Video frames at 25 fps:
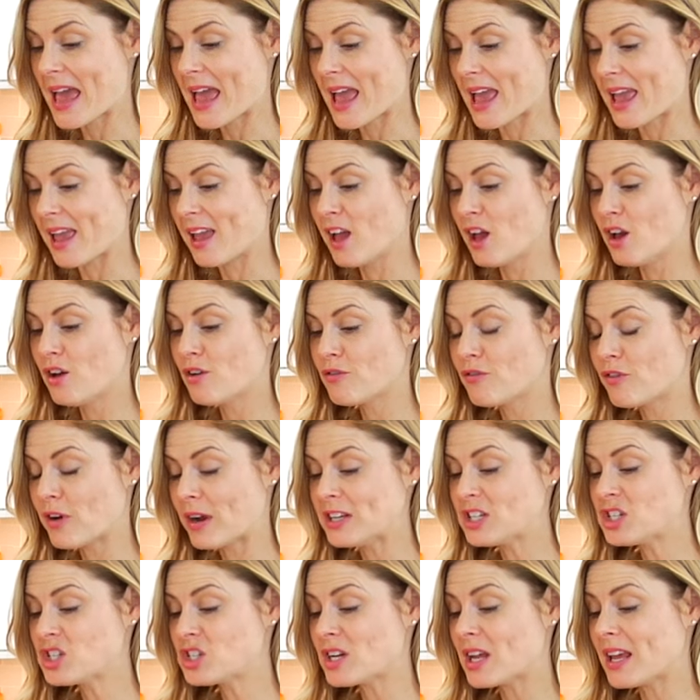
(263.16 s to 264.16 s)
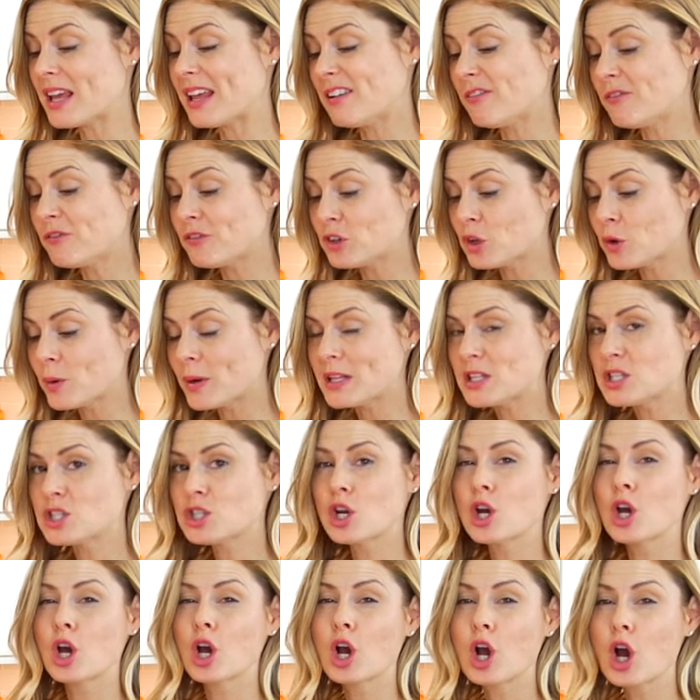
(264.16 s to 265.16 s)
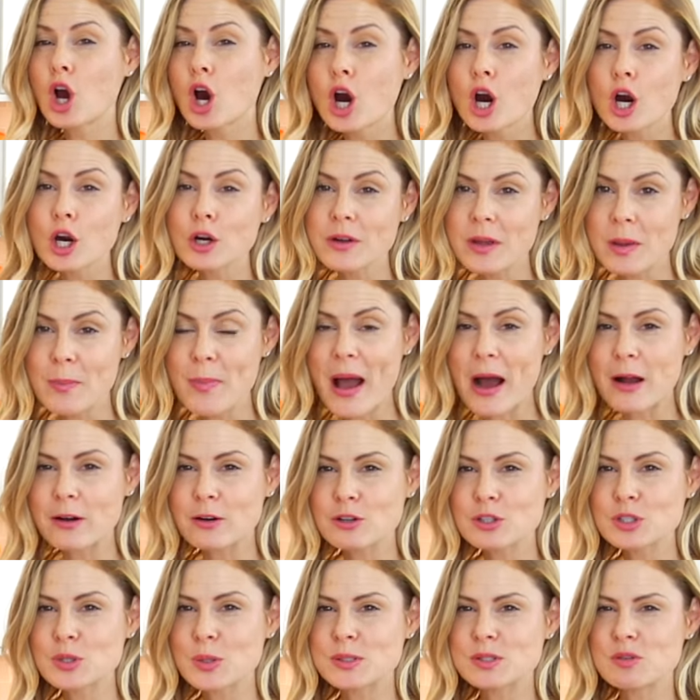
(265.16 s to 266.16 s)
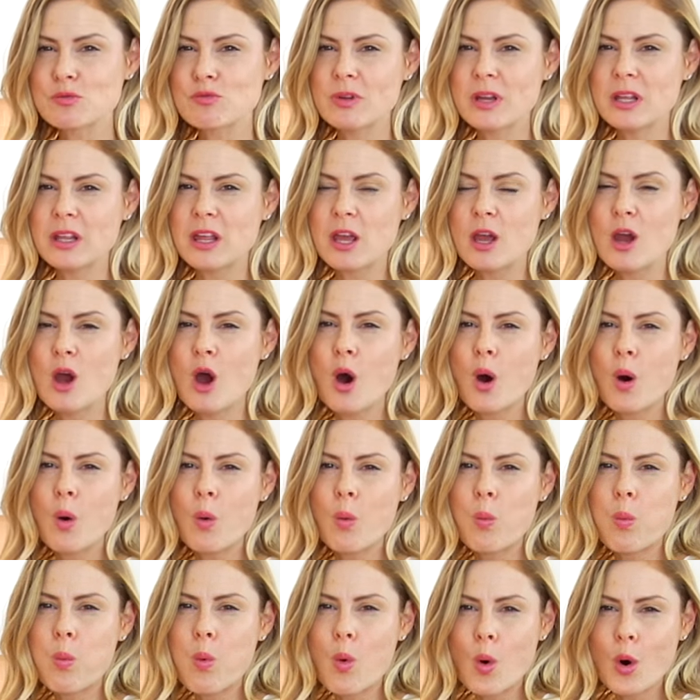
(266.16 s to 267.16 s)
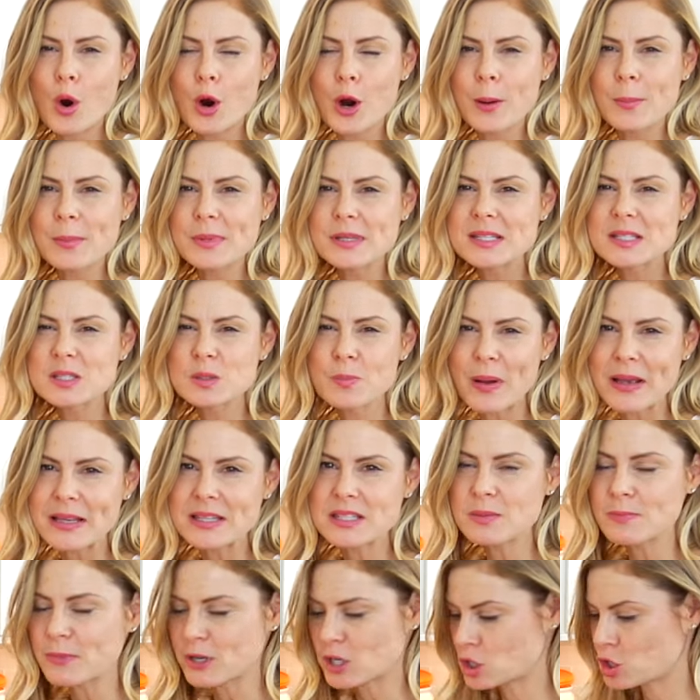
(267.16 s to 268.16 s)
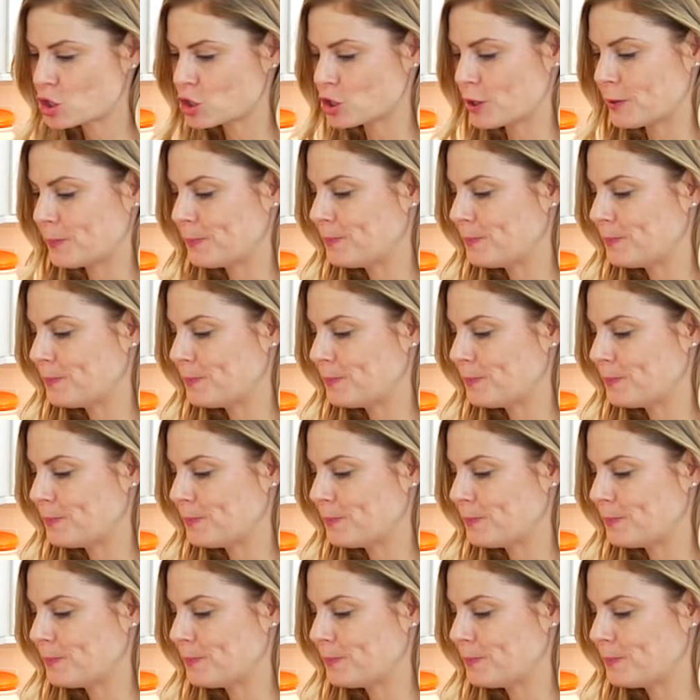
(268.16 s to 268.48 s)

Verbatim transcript: a French influenced curry powder. So it's a really warm spice mixture.